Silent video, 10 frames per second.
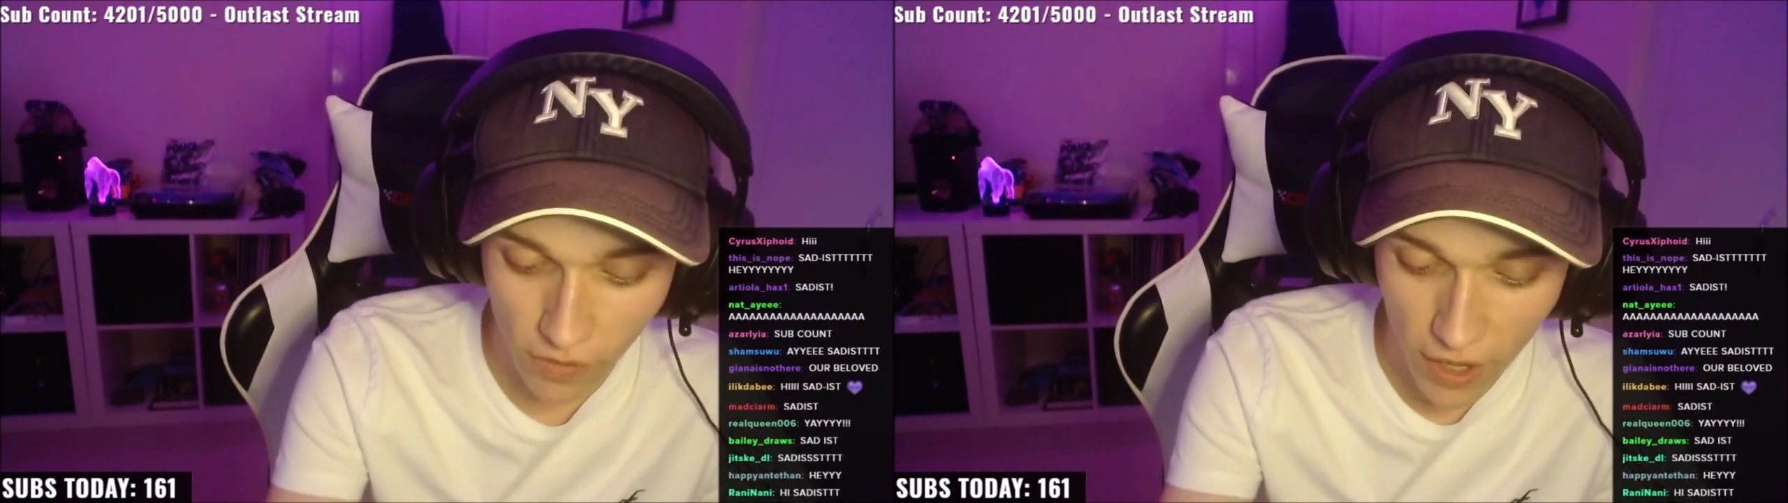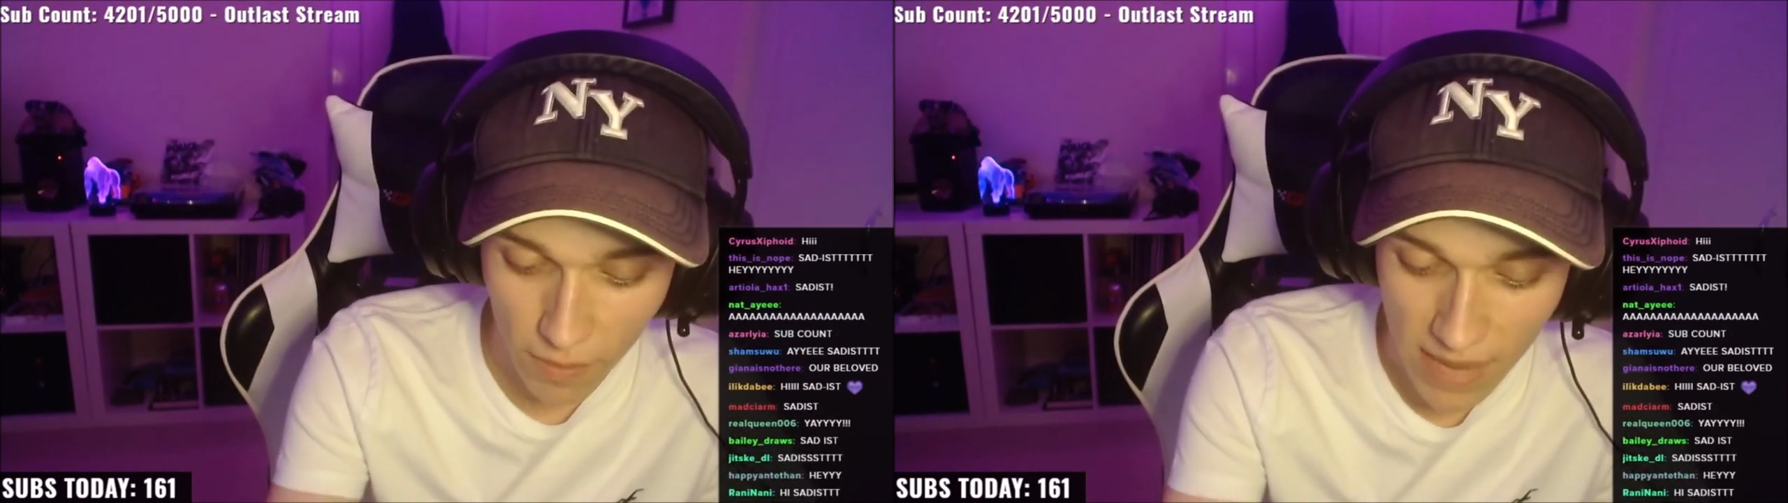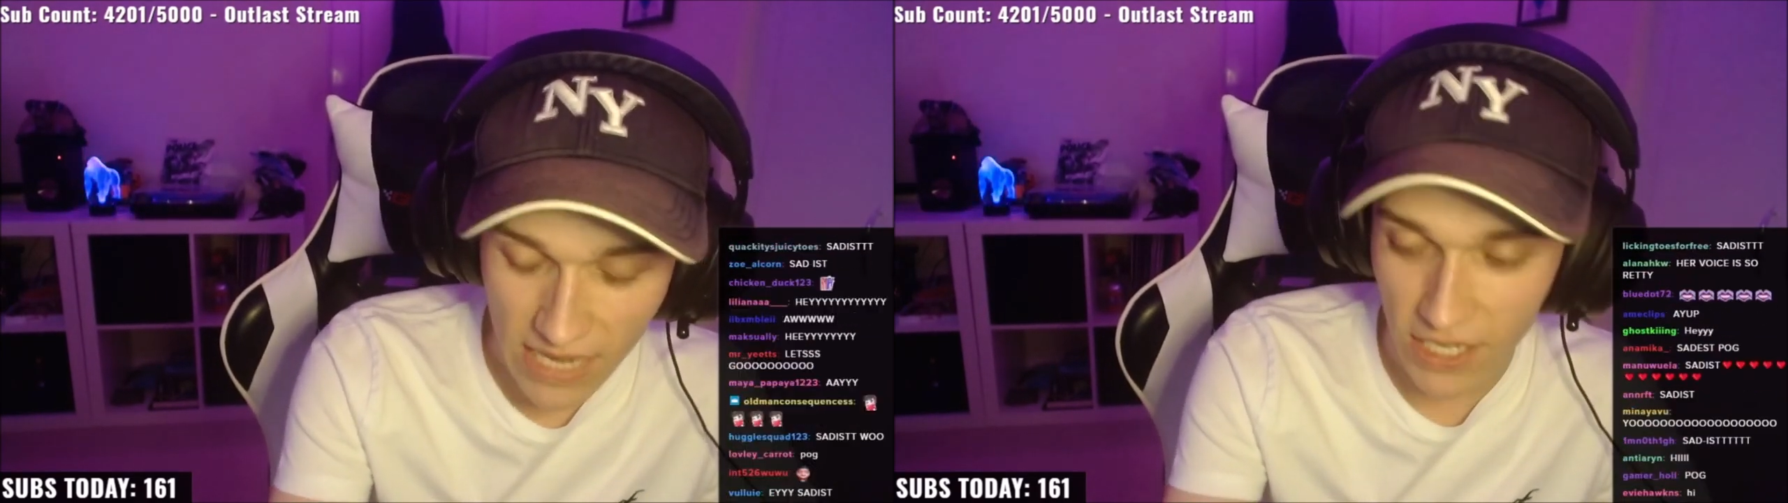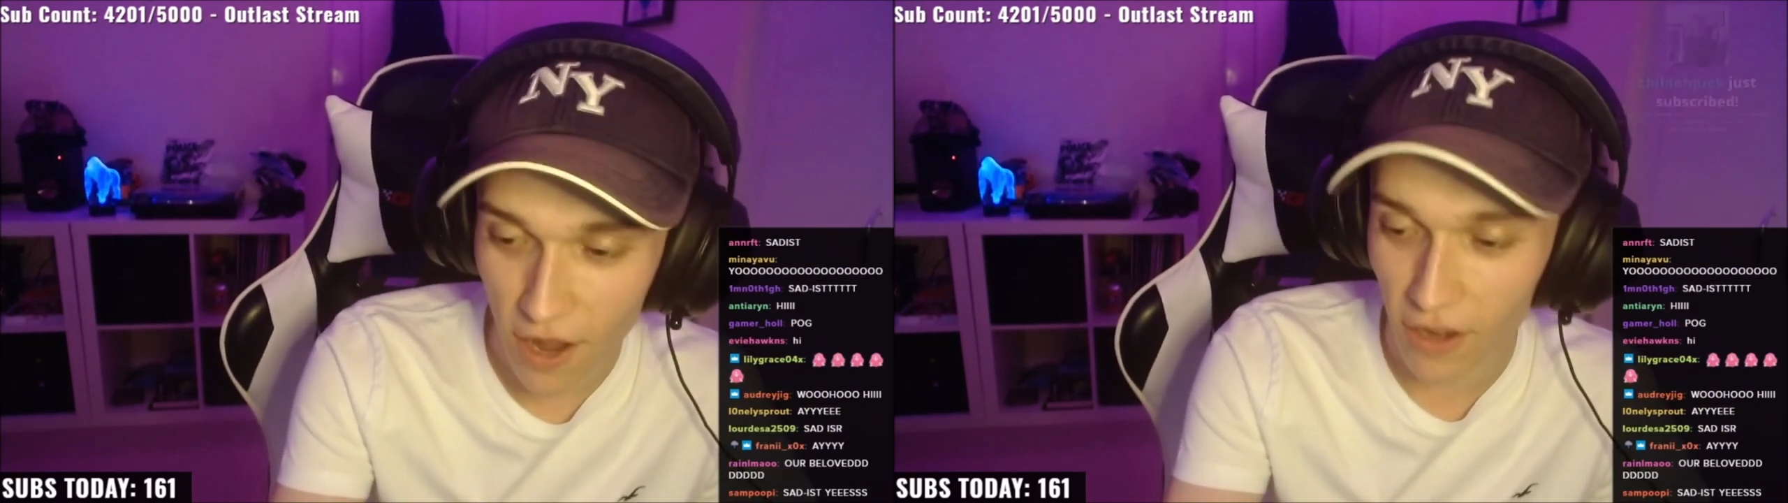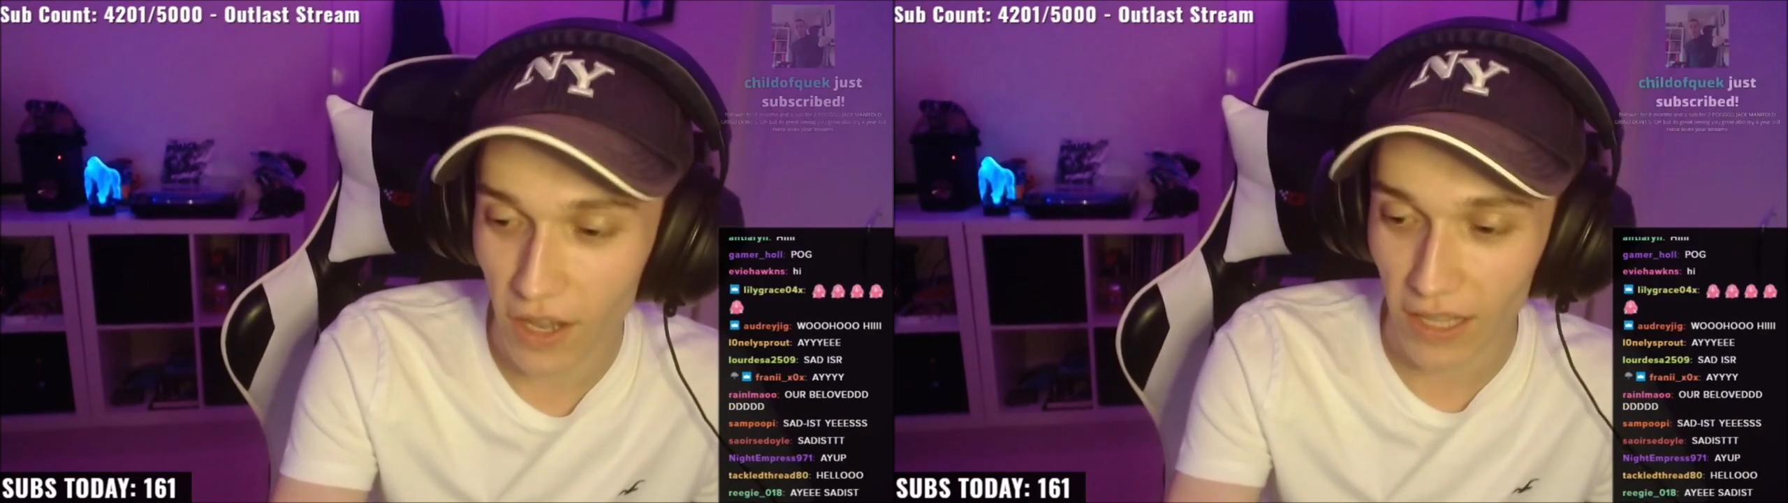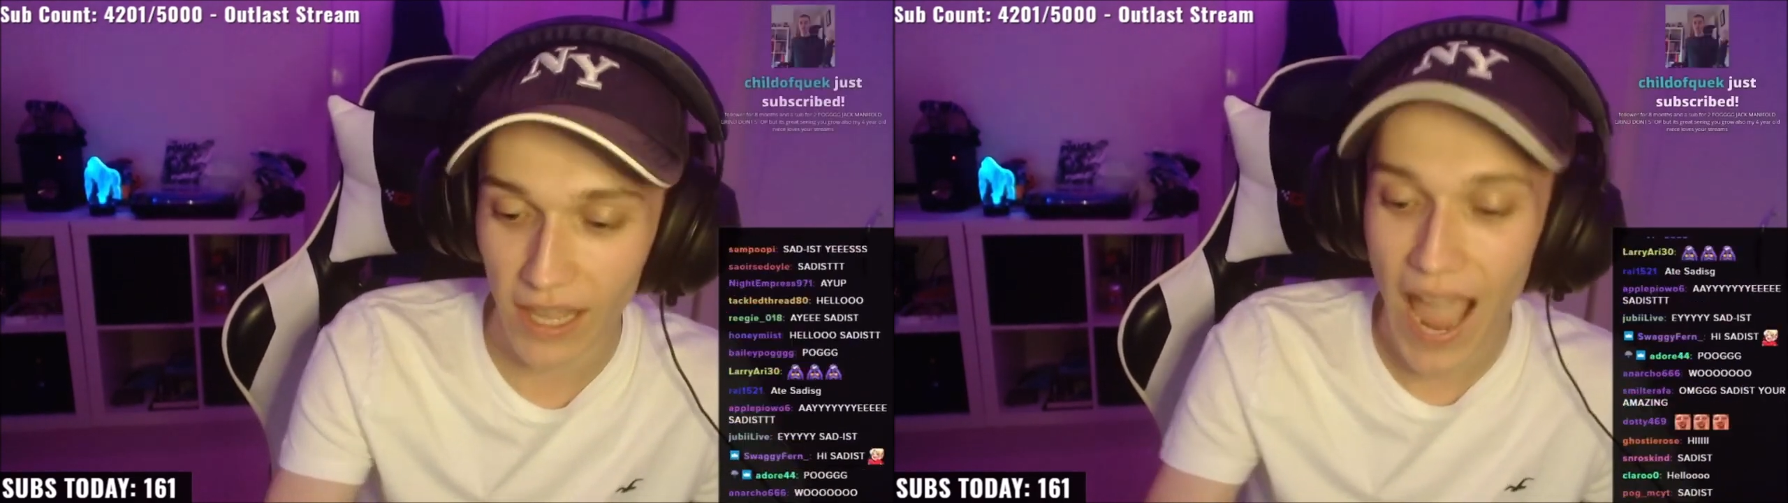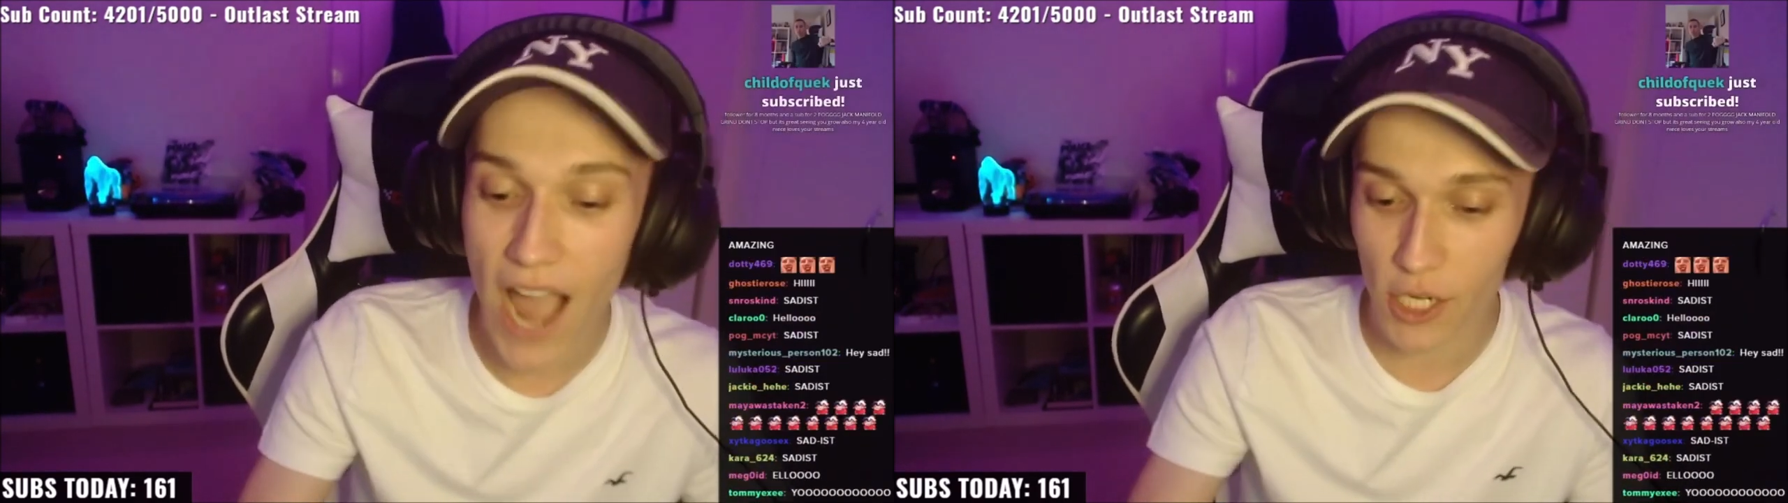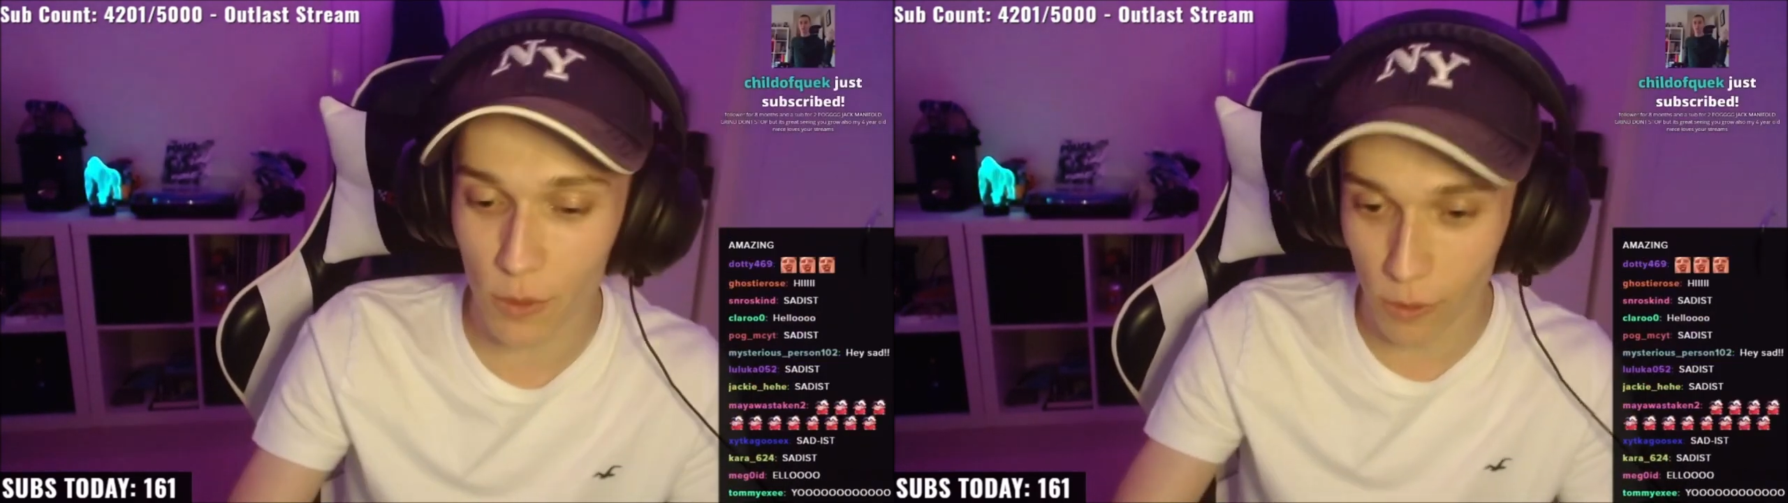like, media and, like
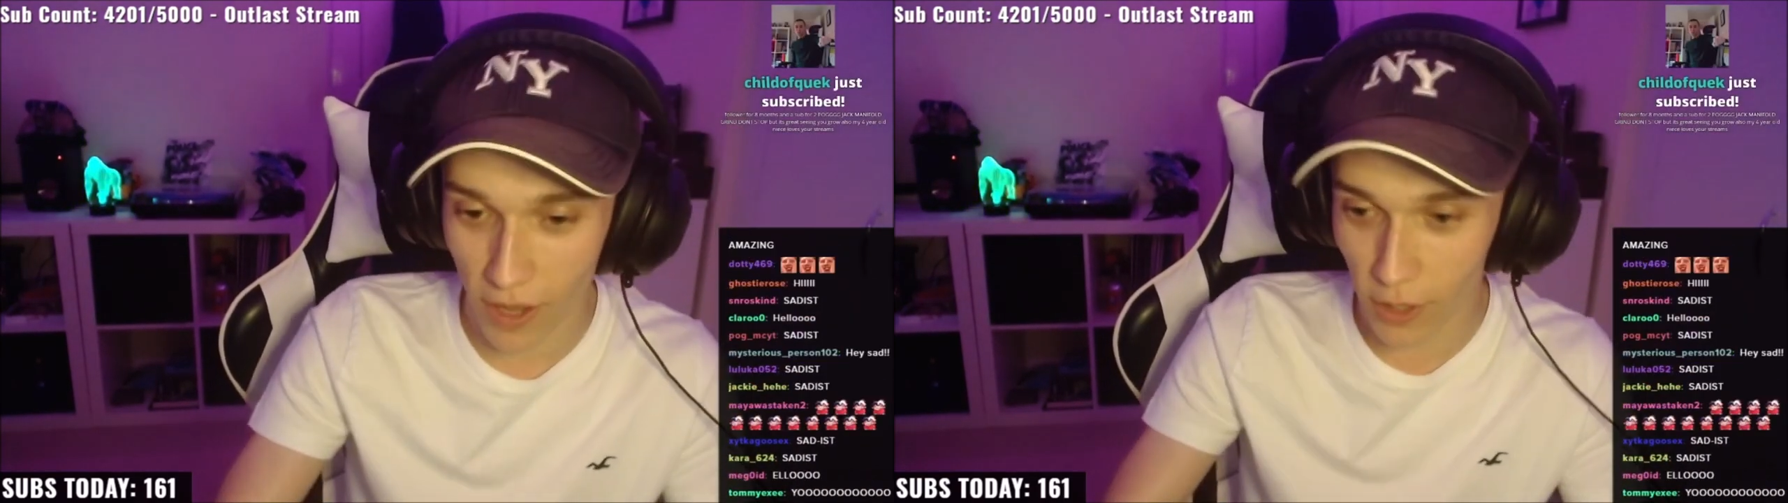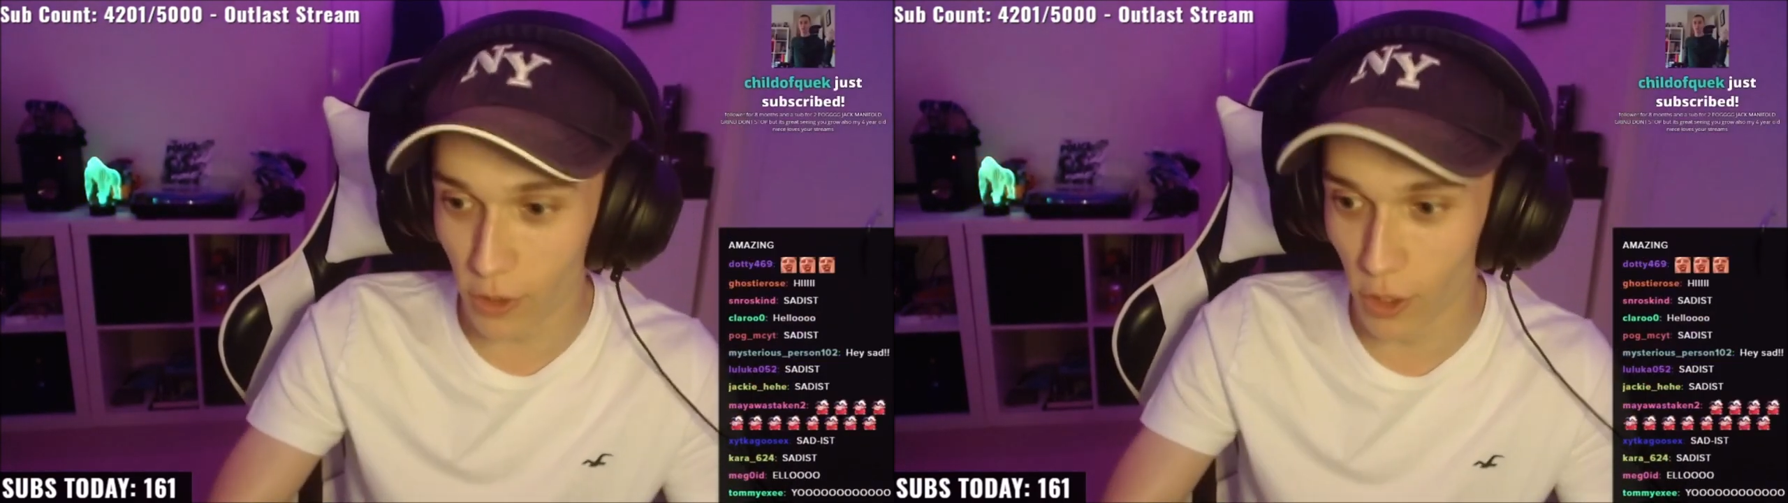actual, like,